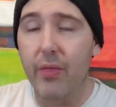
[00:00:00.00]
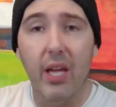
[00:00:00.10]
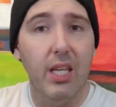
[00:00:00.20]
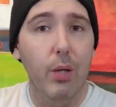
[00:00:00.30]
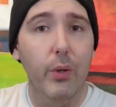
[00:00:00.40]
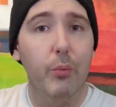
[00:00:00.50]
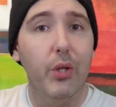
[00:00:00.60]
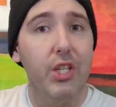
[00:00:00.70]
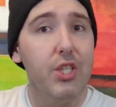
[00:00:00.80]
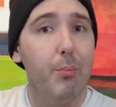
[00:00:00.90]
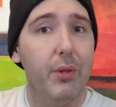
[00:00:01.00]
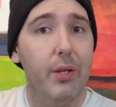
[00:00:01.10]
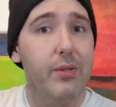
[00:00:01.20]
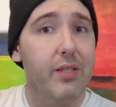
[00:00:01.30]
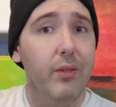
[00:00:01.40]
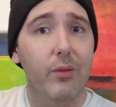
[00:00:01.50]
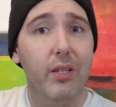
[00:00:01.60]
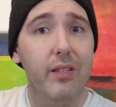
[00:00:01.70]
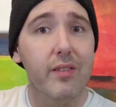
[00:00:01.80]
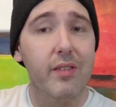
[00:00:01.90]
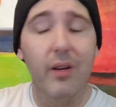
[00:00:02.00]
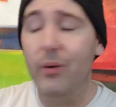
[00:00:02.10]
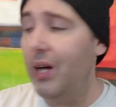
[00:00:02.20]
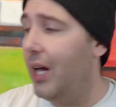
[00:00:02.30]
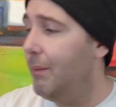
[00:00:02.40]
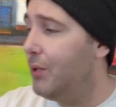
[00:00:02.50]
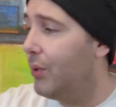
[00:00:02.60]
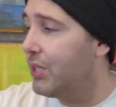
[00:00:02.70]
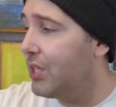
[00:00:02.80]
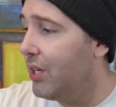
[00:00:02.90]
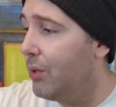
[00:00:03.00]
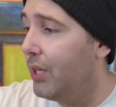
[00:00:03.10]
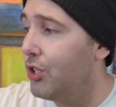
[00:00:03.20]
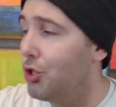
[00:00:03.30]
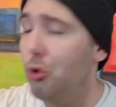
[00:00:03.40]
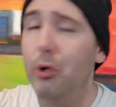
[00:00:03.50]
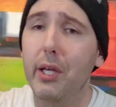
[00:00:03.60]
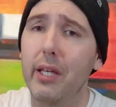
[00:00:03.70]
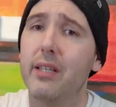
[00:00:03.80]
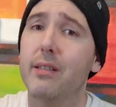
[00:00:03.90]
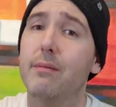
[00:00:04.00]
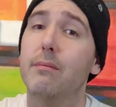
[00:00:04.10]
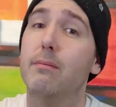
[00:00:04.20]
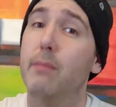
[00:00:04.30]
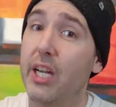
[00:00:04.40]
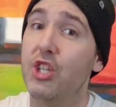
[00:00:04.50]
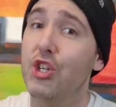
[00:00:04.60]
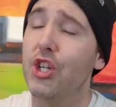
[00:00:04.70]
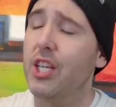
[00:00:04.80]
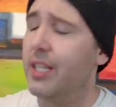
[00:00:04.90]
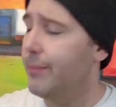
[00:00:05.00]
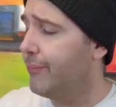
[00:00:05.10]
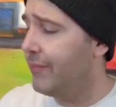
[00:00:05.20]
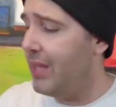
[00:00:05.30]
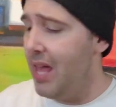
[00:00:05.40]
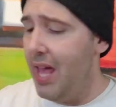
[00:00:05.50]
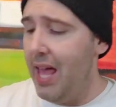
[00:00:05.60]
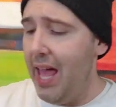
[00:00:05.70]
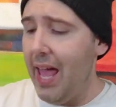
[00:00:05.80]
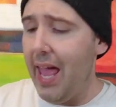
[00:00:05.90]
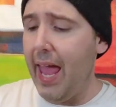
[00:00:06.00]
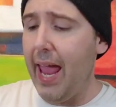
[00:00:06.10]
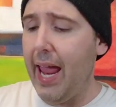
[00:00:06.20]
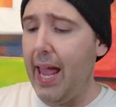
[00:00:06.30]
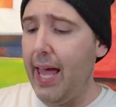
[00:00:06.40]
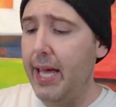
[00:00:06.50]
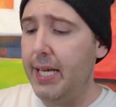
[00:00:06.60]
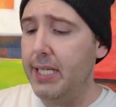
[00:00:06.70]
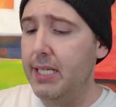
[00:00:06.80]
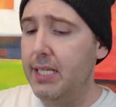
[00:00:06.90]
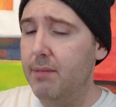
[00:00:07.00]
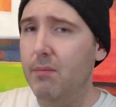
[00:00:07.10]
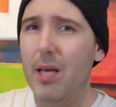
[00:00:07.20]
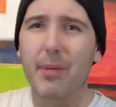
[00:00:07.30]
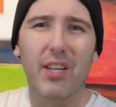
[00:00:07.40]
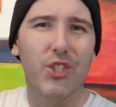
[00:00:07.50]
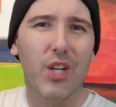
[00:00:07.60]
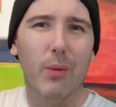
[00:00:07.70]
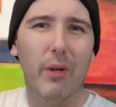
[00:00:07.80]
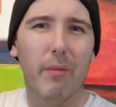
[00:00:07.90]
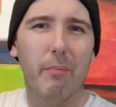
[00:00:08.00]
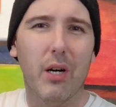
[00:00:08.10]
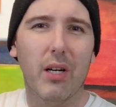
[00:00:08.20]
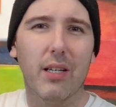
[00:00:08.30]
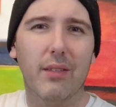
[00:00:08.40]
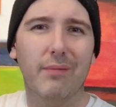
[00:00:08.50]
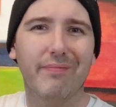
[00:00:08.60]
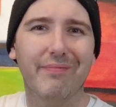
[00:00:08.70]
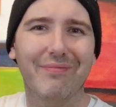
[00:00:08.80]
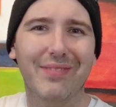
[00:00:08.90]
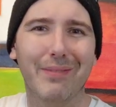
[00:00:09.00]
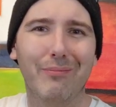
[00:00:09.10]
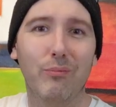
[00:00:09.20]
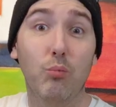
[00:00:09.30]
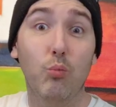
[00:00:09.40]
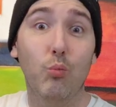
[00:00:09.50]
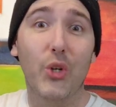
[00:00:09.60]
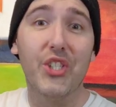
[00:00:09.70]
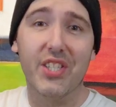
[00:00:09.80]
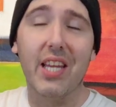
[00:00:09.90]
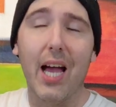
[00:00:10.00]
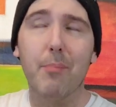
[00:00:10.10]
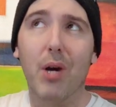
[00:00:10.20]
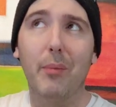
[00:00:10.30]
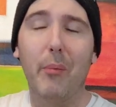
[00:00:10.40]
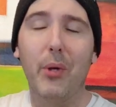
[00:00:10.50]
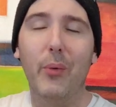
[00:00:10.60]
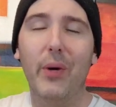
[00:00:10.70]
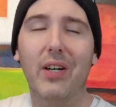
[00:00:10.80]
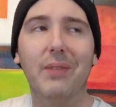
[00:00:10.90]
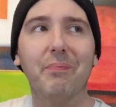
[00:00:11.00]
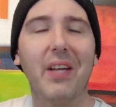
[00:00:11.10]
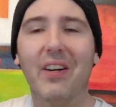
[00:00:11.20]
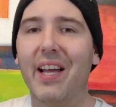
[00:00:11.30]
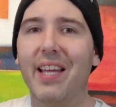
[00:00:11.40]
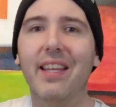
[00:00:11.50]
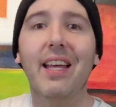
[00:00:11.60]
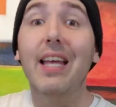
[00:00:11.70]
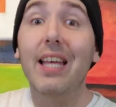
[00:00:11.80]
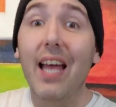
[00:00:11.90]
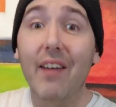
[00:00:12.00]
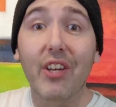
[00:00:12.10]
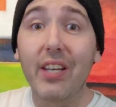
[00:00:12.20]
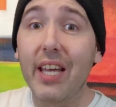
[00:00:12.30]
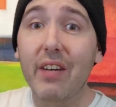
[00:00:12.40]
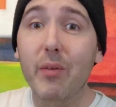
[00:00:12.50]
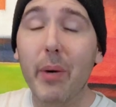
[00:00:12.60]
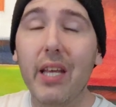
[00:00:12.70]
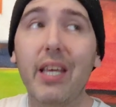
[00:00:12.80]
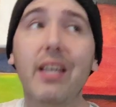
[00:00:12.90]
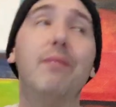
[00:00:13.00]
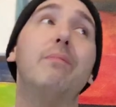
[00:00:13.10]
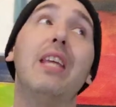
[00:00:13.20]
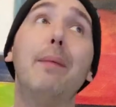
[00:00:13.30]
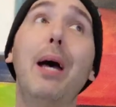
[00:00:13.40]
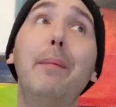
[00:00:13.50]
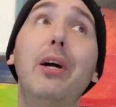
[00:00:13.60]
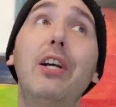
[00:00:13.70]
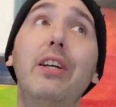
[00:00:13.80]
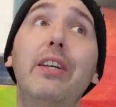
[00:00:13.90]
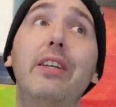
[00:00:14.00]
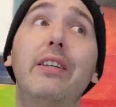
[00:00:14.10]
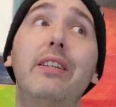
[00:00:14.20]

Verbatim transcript: Thank you, and we'll catch up with you soon. So I'm going to go enjoy my chicken. And maybe I'll share with Marc. We'll see. I probably will. All right. Have a good night, everybody. Say goodbye, Marc.